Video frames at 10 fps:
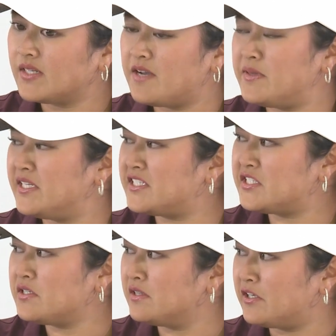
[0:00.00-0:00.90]
I mean, it's
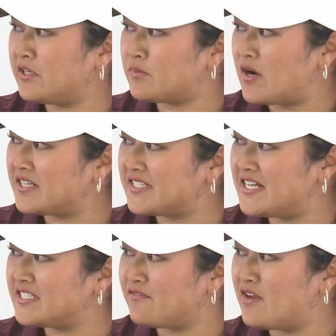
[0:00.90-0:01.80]
still a learning
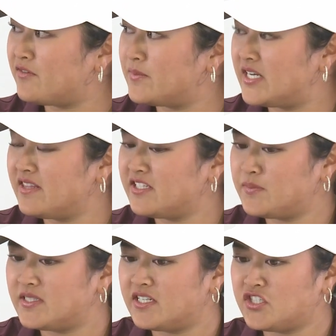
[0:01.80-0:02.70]
process. I've never been in this
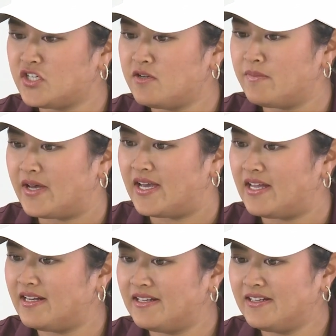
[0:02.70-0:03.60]
position,
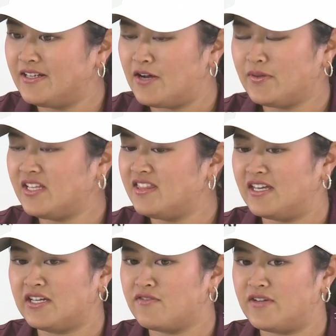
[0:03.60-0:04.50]
but I really
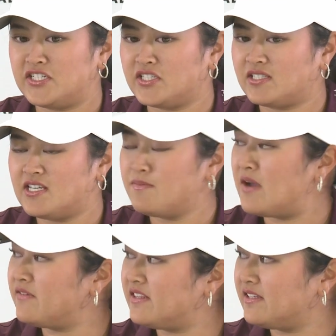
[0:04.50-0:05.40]
think if I just keep
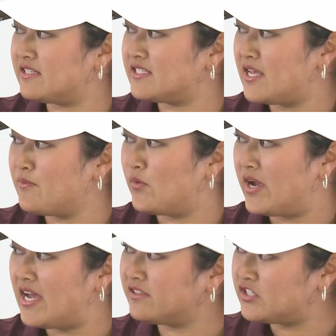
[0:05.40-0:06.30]
everything the same
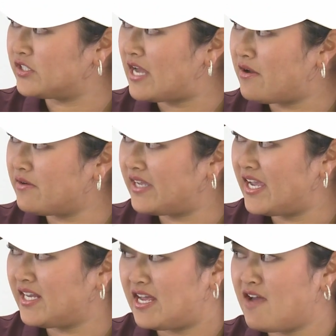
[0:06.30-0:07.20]
way, I'll turn out
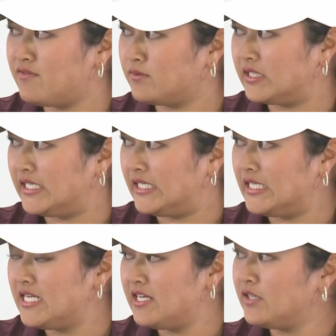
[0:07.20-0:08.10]
okay. And I have a really
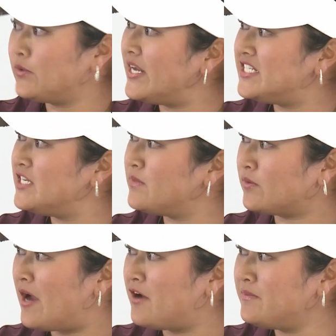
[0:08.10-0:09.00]
great team
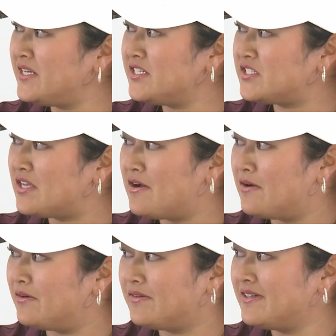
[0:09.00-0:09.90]
around me,
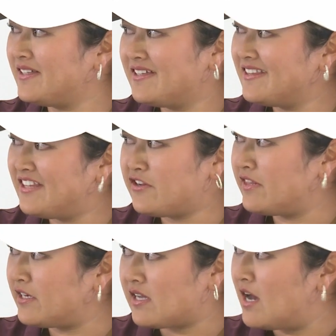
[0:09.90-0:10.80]
so they're
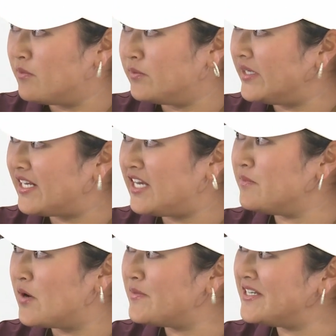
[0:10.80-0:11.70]
there to humble me at any
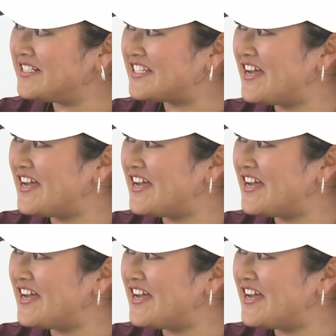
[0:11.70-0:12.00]
moment.